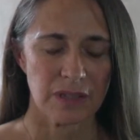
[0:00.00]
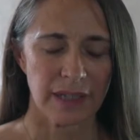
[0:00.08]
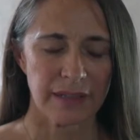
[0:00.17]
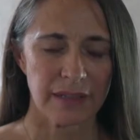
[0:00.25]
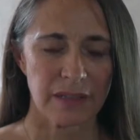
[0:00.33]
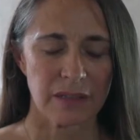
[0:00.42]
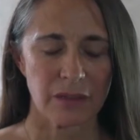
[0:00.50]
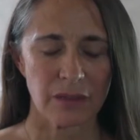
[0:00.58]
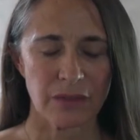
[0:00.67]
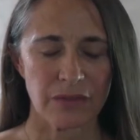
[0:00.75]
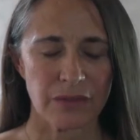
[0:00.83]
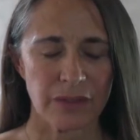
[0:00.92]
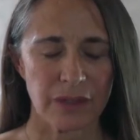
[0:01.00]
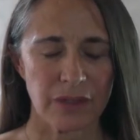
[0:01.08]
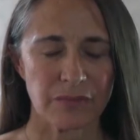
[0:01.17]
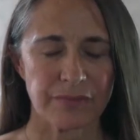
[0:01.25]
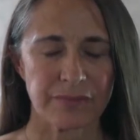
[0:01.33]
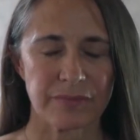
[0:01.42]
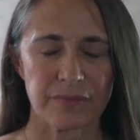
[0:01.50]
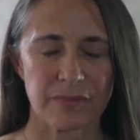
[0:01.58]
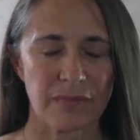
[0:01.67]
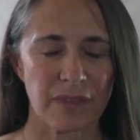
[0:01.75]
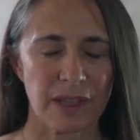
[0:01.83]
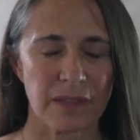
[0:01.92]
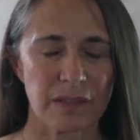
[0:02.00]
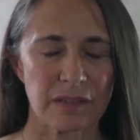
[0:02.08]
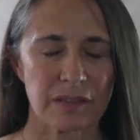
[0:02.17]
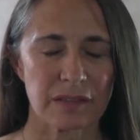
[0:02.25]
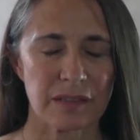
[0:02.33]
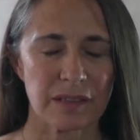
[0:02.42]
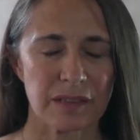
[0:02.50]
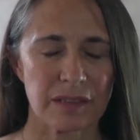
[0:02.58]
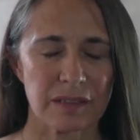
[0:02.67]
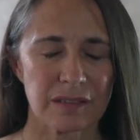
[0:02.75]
I didn't know if he, I could, I,